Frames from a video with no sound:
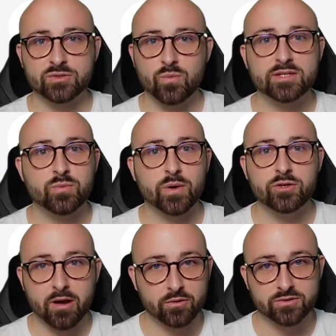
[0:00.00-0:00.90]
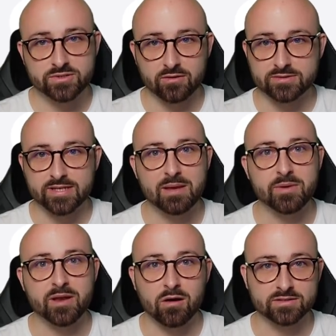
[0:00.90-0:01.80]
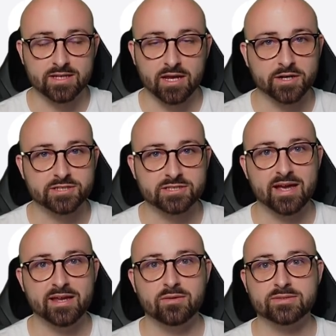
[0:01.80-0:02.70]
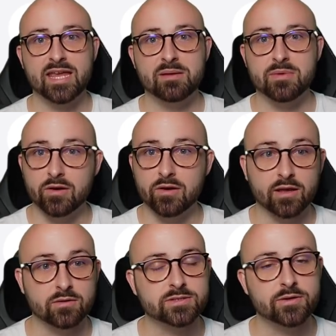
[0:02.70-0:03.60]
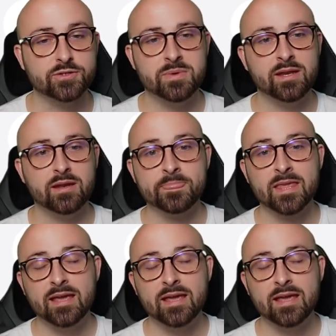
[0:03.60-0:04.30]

as well as when you're posting your team and asking questions about your team and looking on social media.